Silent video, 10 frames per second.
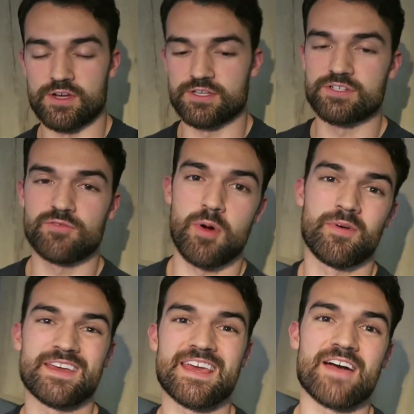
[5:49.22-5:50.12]
Right, so as you
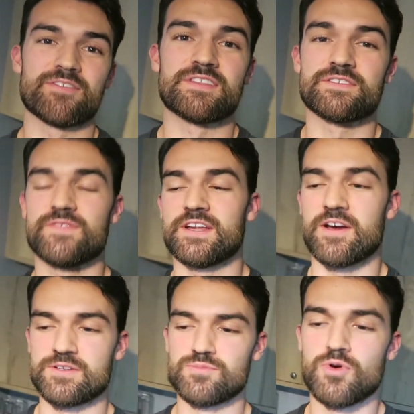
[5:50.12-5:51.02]
probably gathered, this
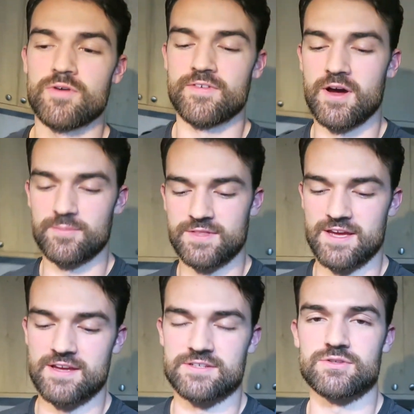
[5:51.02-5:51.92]
video is more of an
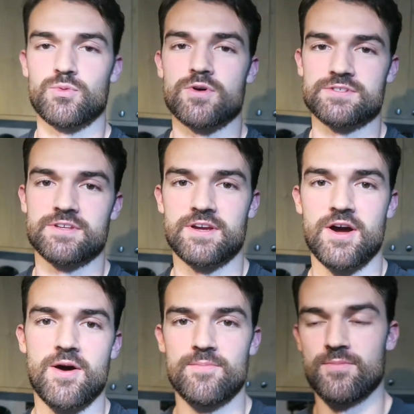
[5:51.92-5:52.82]
update as to what's to
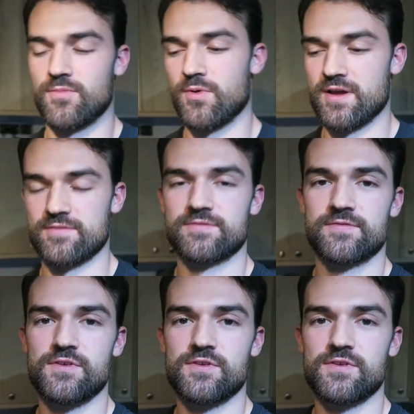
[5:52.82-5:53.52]
come with